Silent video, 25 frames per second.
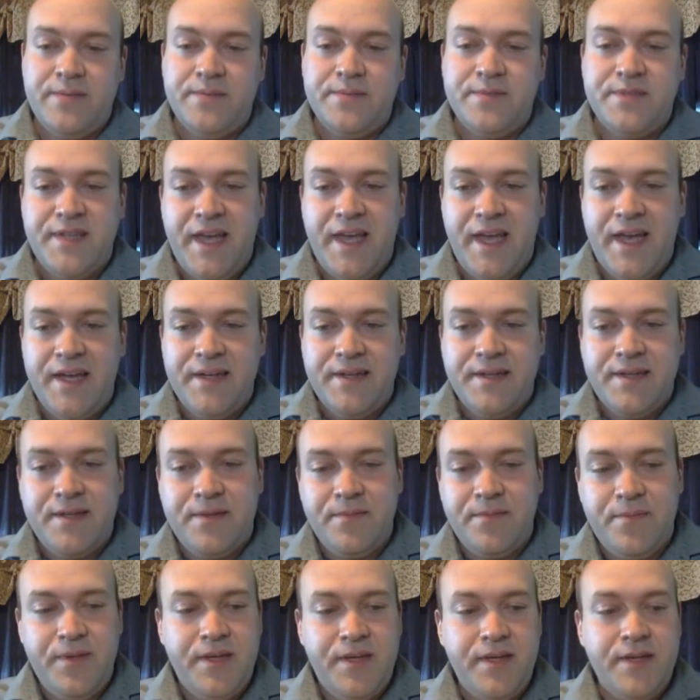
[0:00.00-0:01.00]
Sand
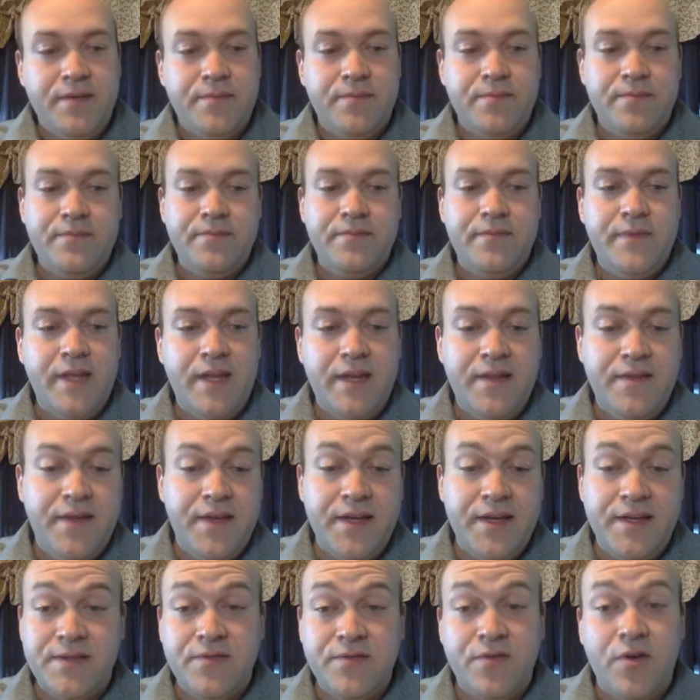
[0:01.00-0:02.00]
can be
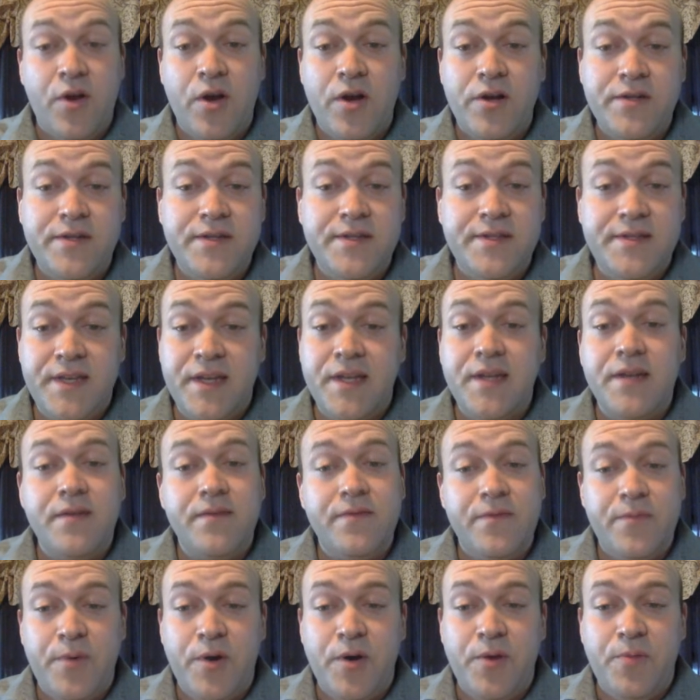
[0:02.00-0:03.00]
anything as large as the end
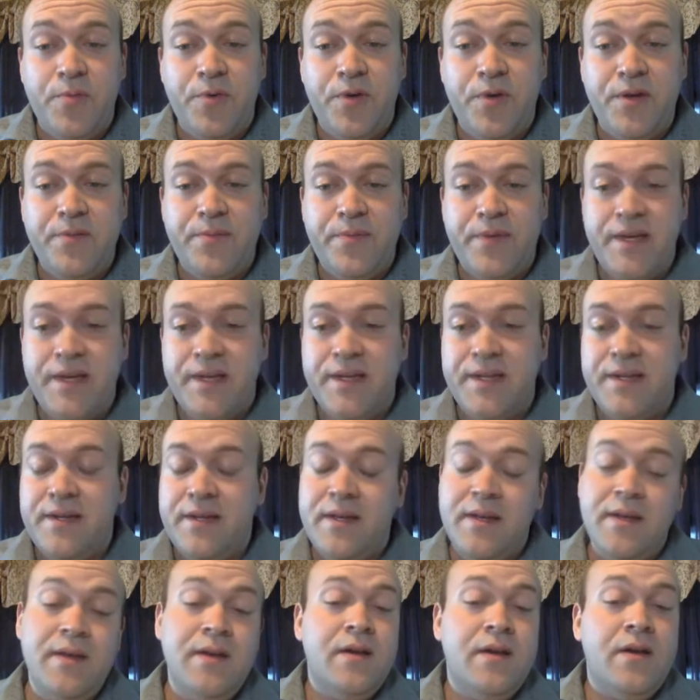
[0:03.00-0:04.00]
of the ballpoint pen,
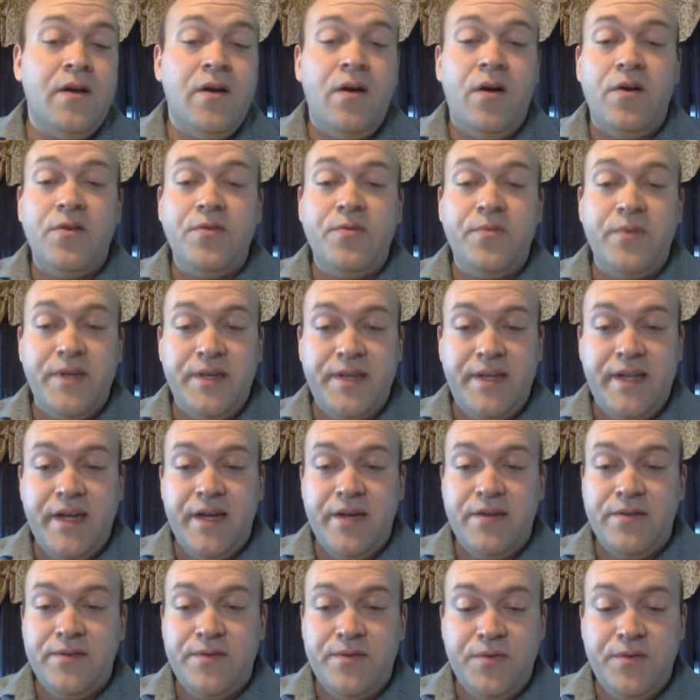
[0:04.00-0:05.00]
all the way
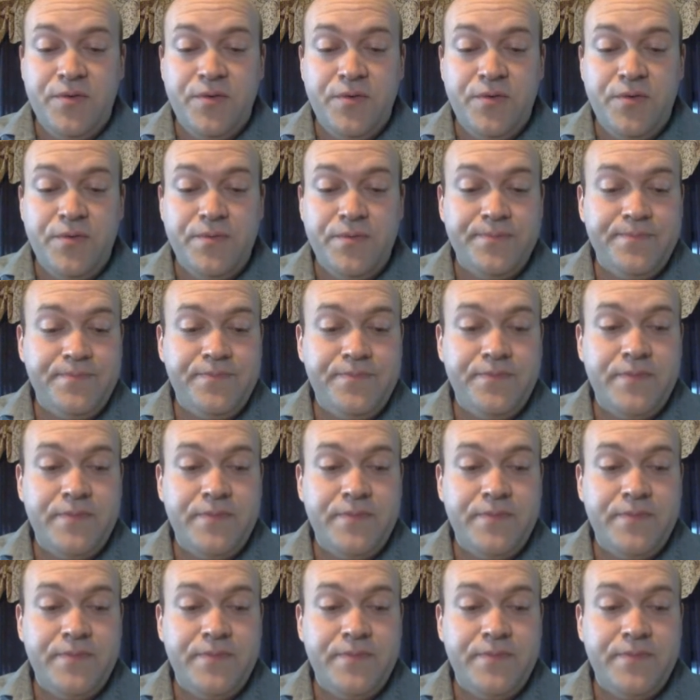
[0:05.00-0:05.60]
down to